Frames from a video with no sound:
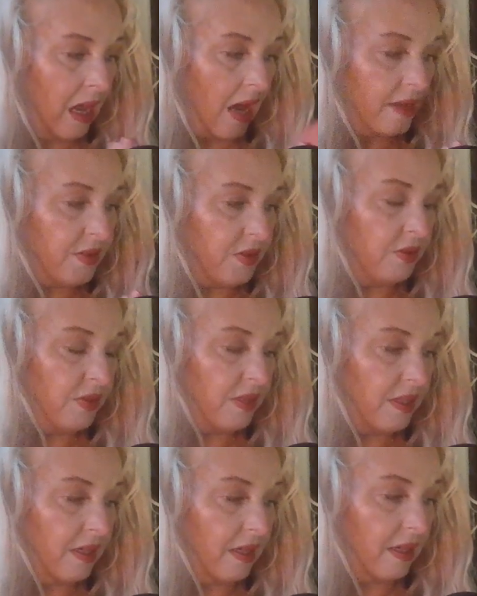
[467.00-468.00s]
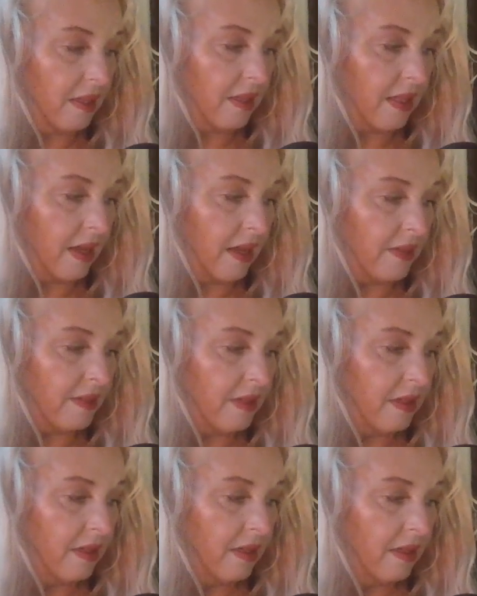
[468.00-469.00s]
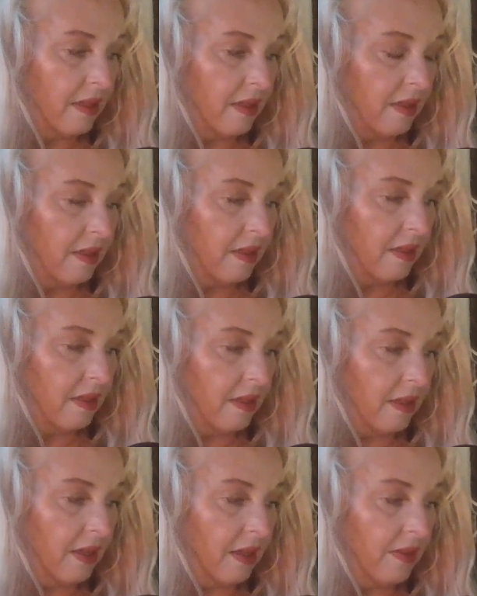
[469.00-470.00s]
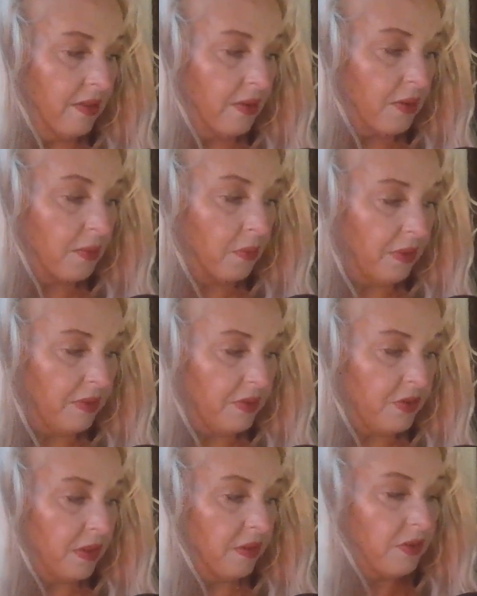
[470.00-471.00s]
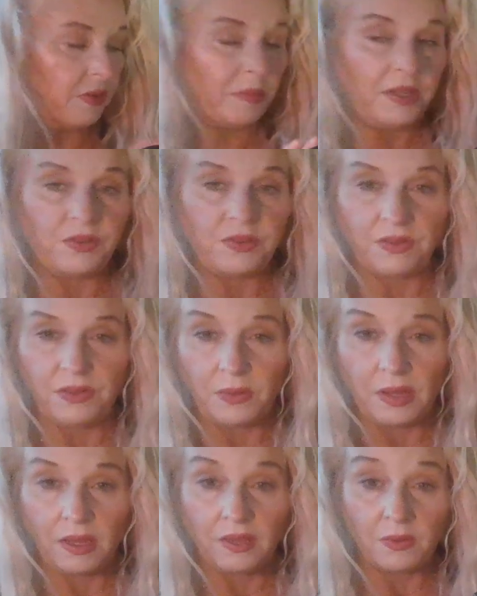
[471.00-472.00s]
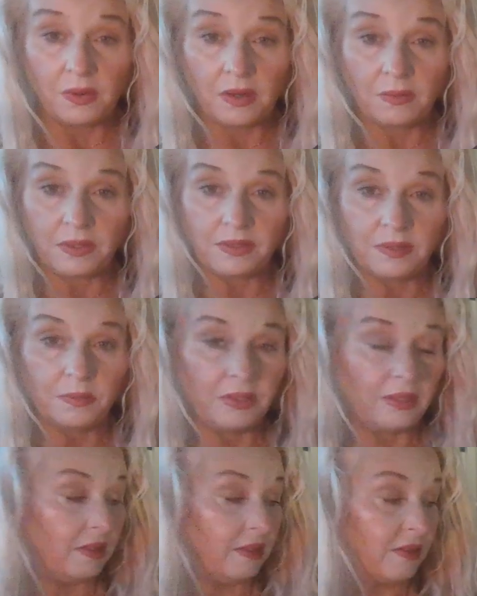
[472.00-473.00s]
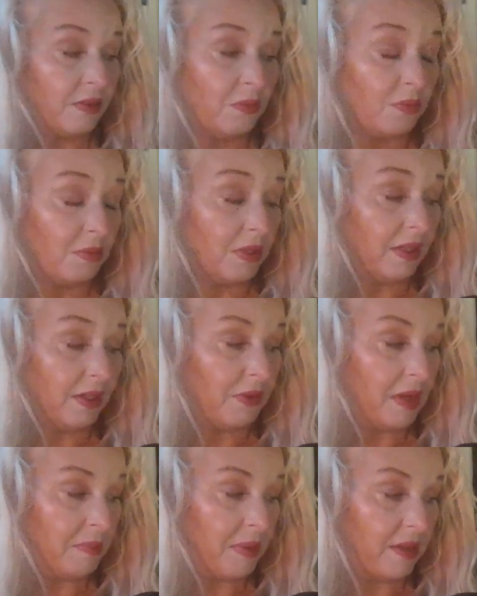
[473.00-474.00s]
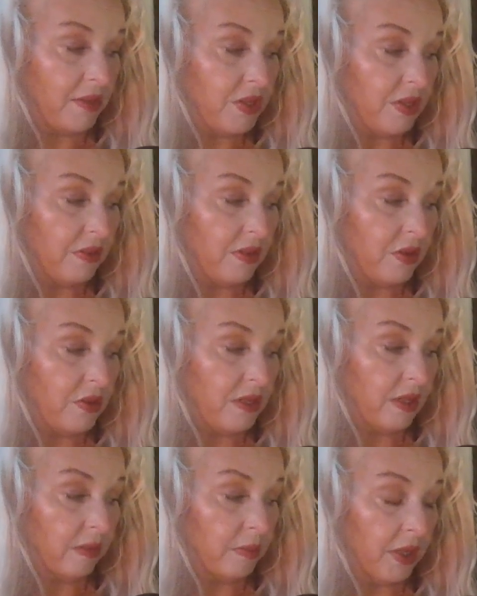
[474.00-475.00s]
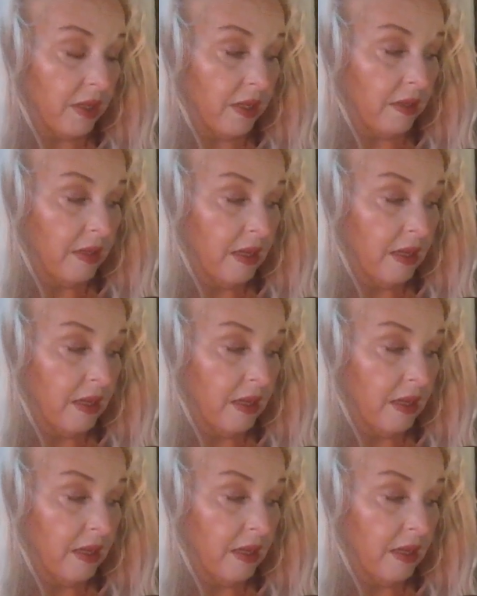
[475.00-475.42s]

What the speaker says: I do see that either with this transformation, you are with someone that is a really great match here that you're celebrating,